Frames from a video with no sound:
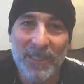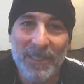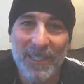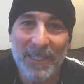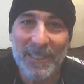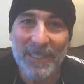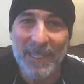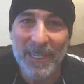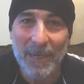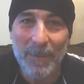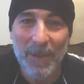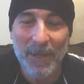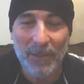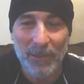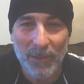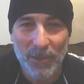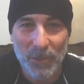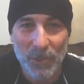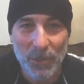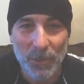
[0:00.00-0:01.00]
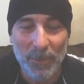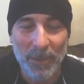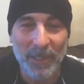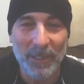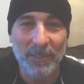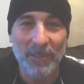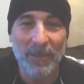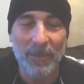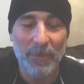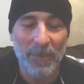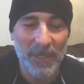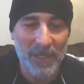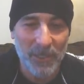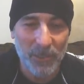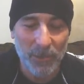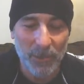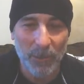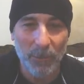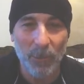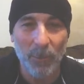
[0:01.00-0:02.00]
as I said, about contributing to the
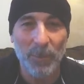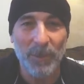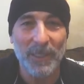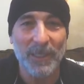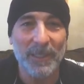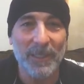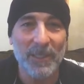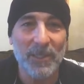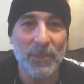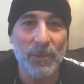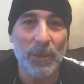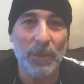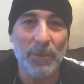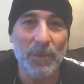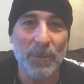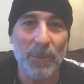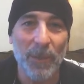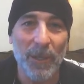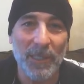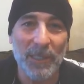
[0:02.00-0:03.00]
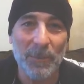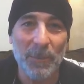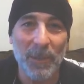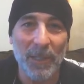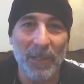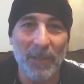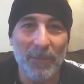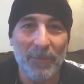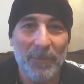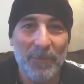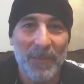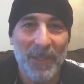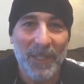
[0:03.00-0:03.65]
ministry will be in the description box below.